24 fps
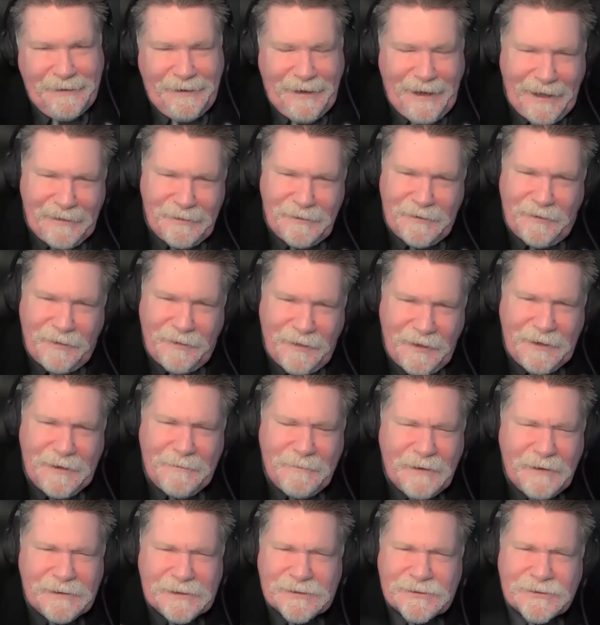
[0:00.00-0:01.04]
And the thing
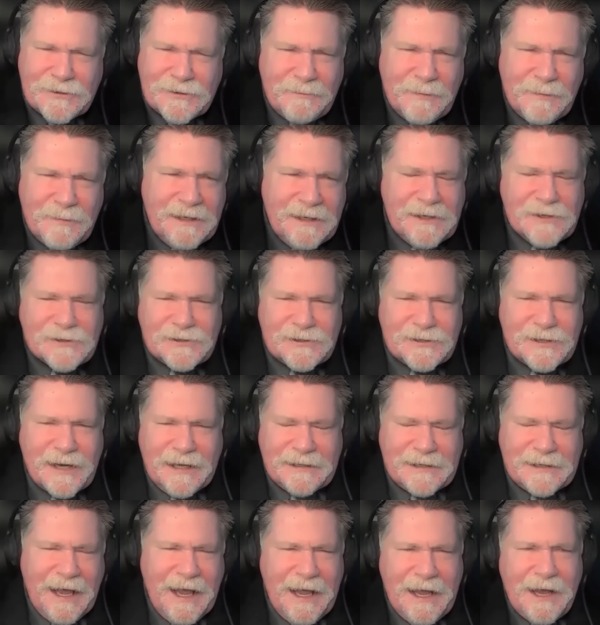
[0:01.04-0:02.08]
about intermediate
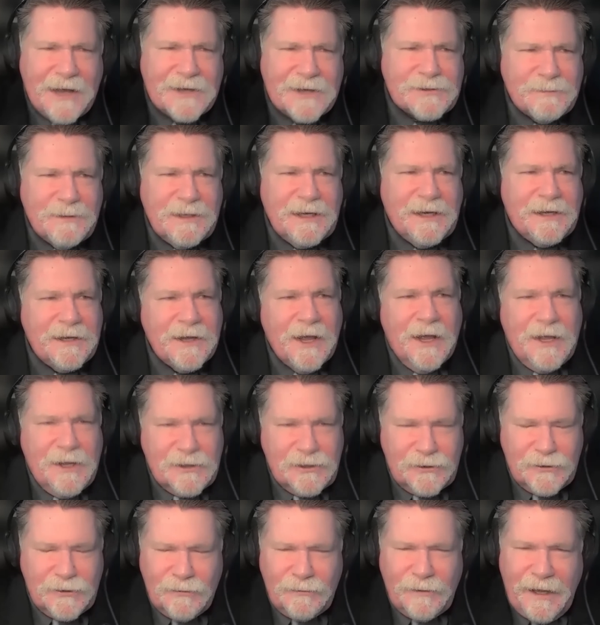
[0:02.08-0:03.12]
state chaos, meaning
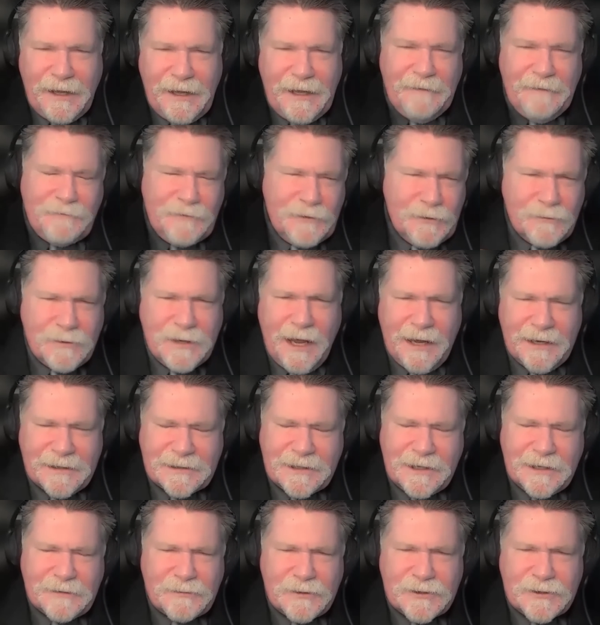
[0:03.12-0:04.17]
if you can't
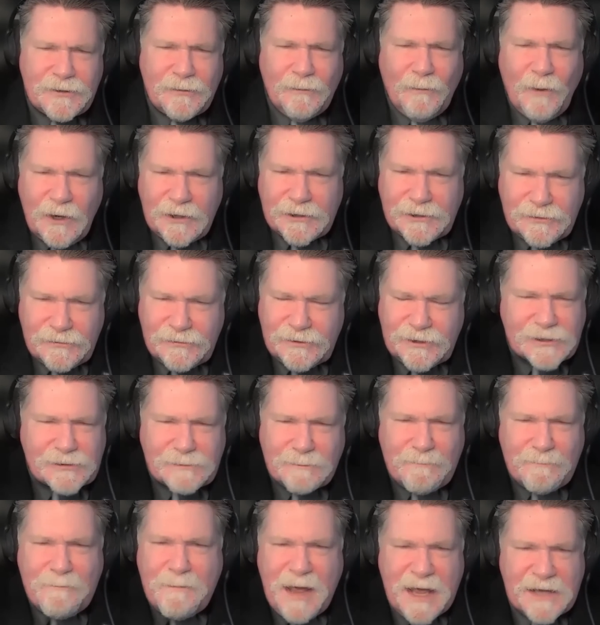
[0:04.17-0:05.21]
get what you want, you just
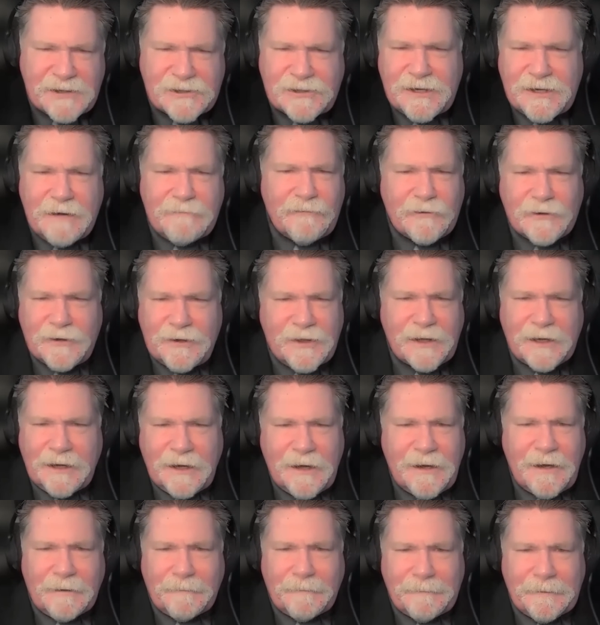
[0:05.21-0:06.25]
mess everything
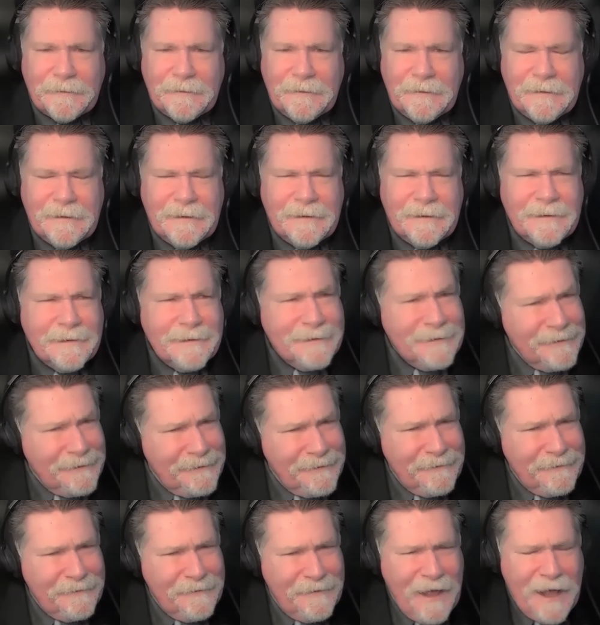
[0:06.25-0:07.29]
up.
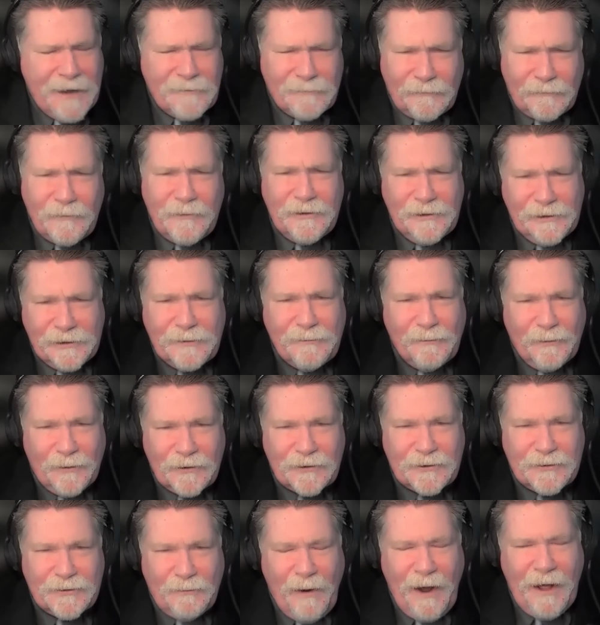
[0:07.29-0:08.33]
That really
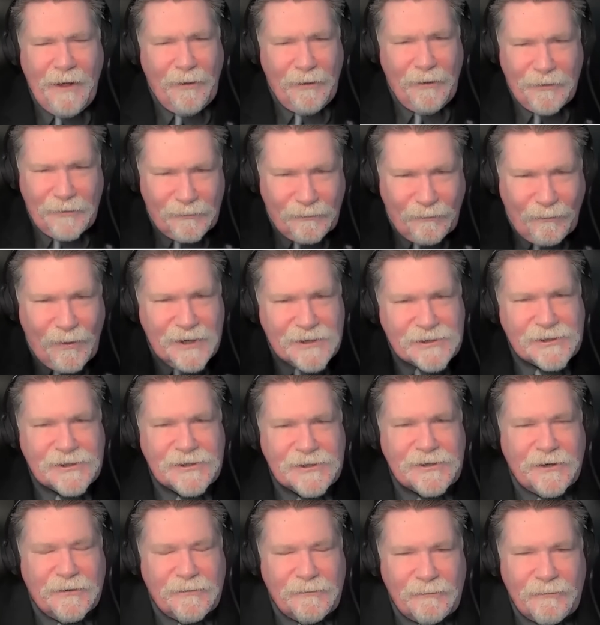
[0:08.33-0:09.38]
worked well. There
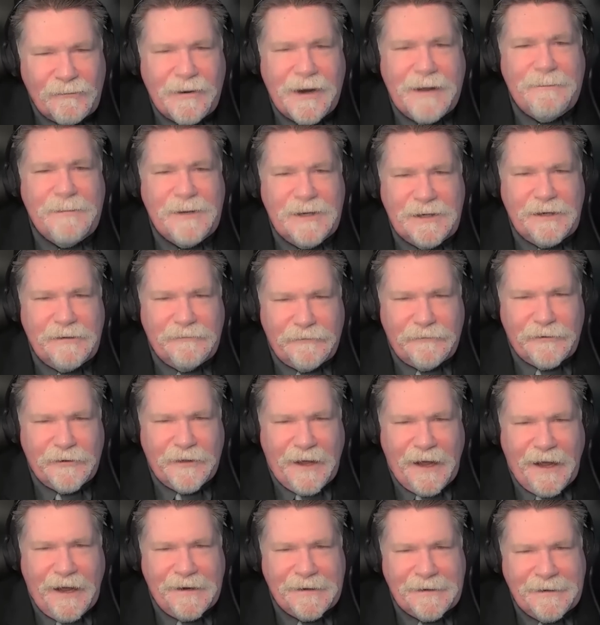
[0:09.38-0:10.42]
wasn't a remedy for
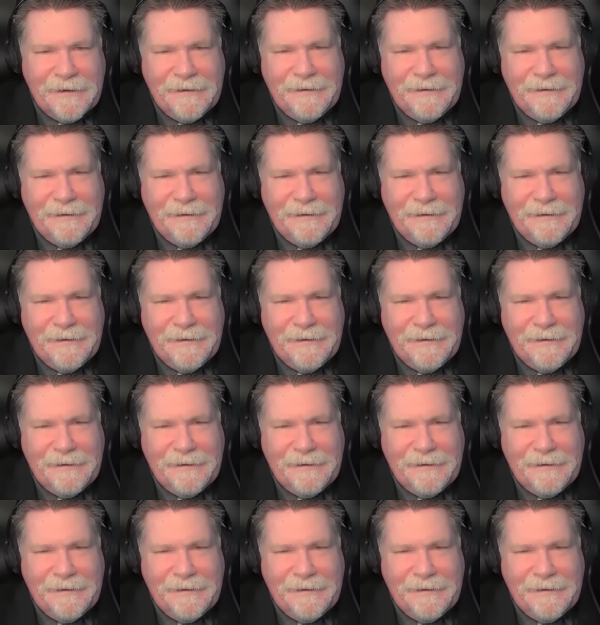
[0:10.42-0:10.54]
that.